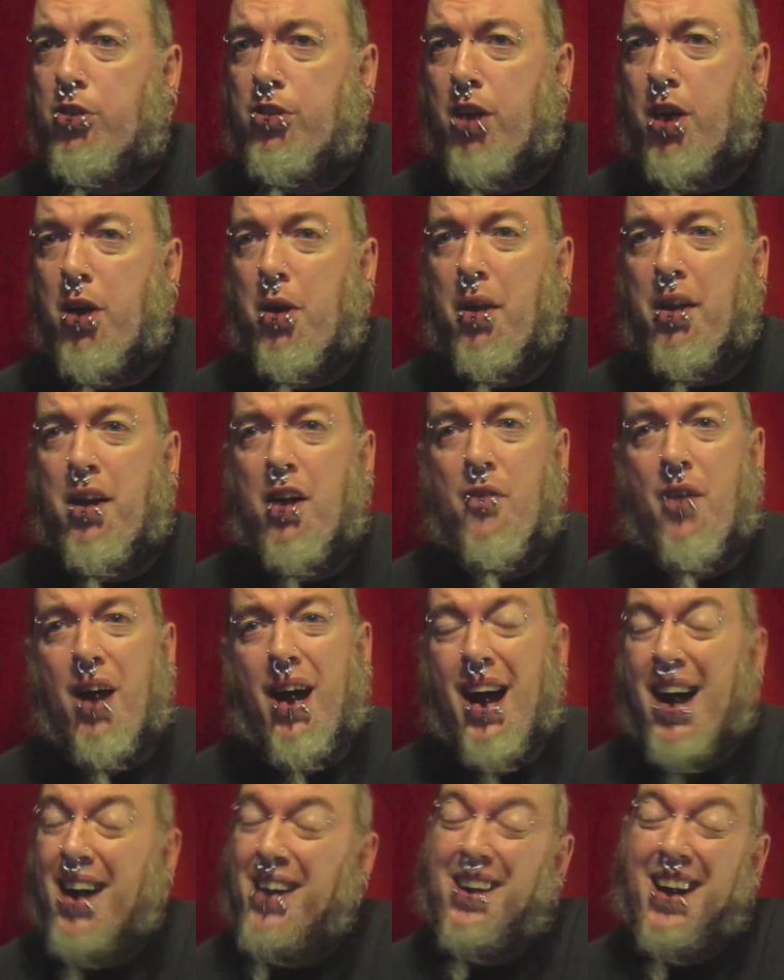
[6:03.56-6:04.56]
so,
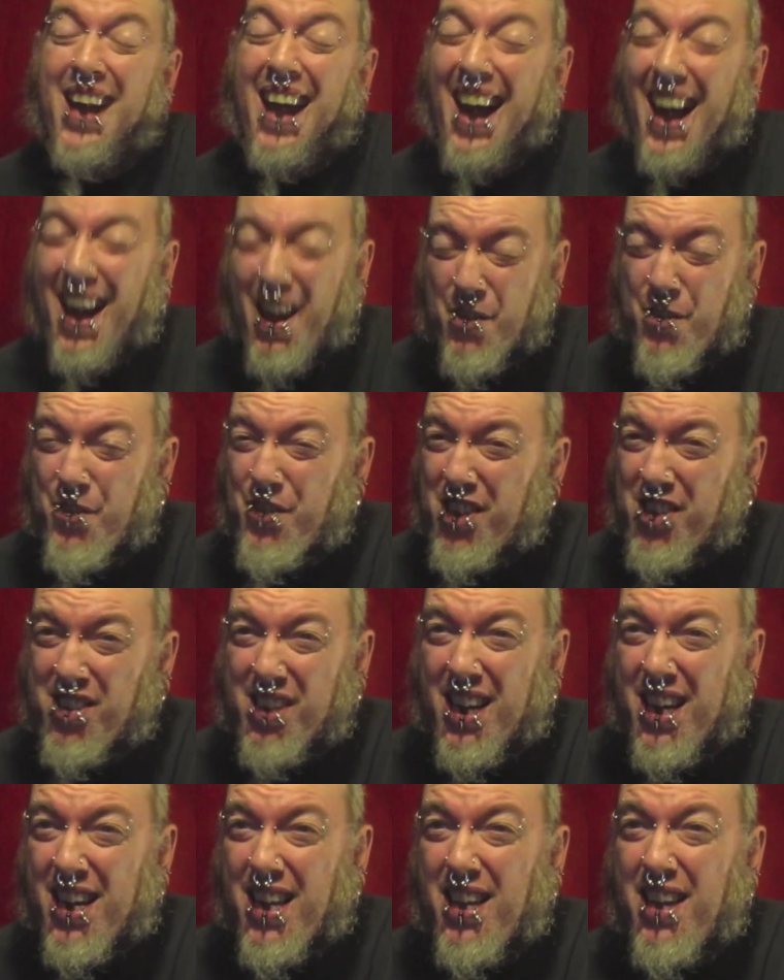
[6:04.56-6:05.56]
and I have to
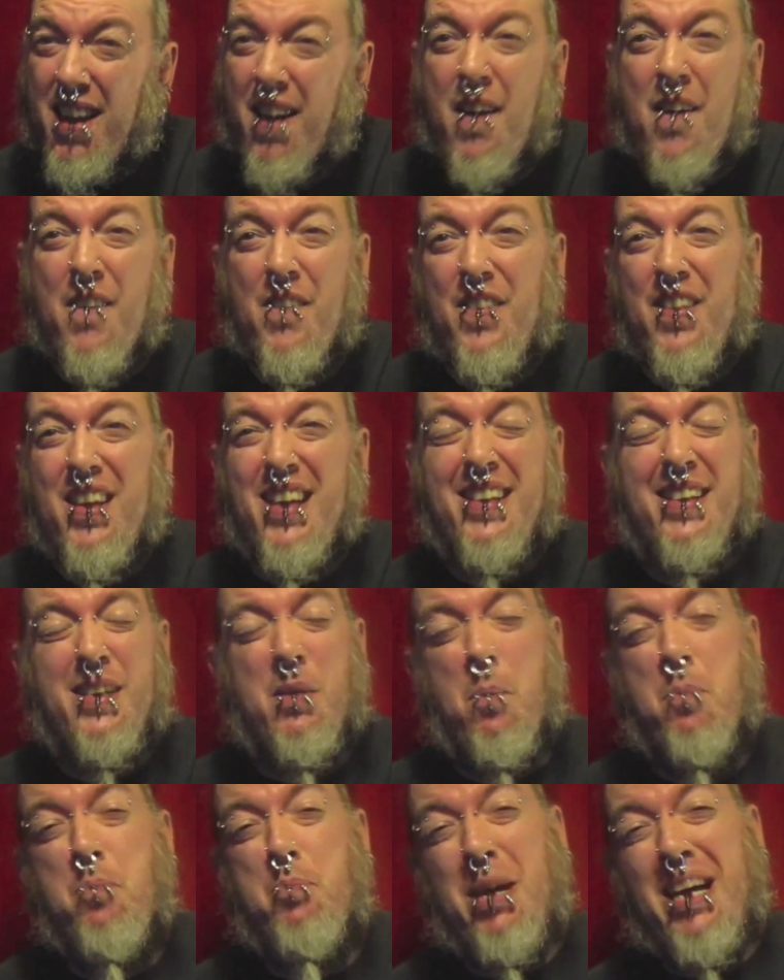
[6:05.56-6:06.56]
say, this
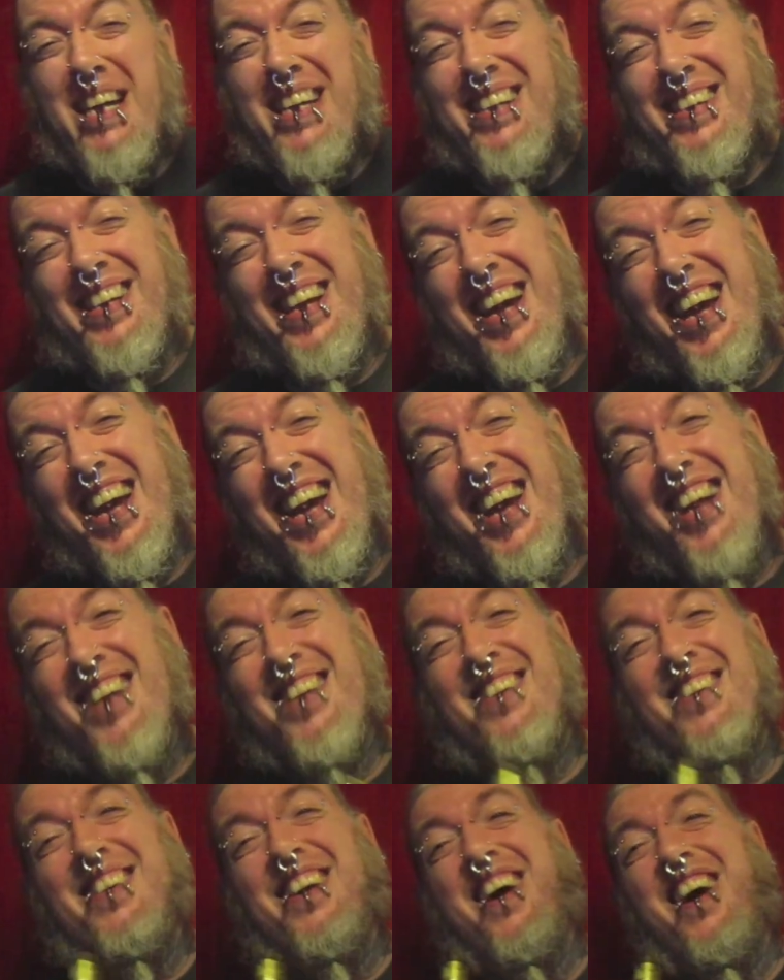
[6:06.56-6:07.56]
beast
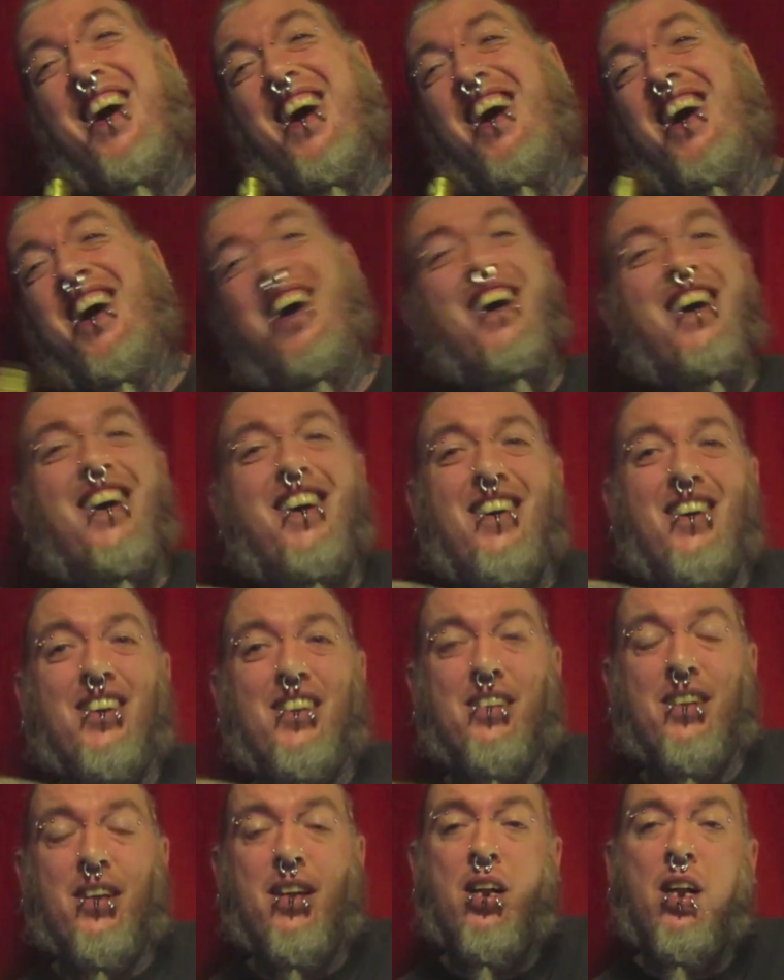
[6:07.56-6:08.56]
hits
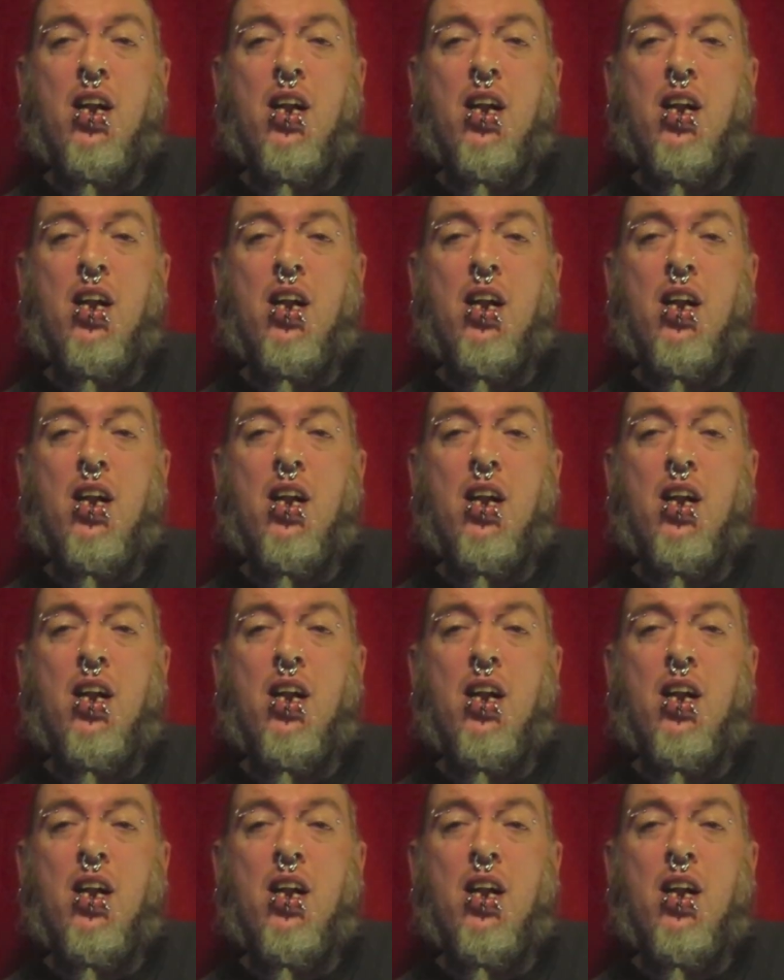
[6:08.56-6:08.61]
hard.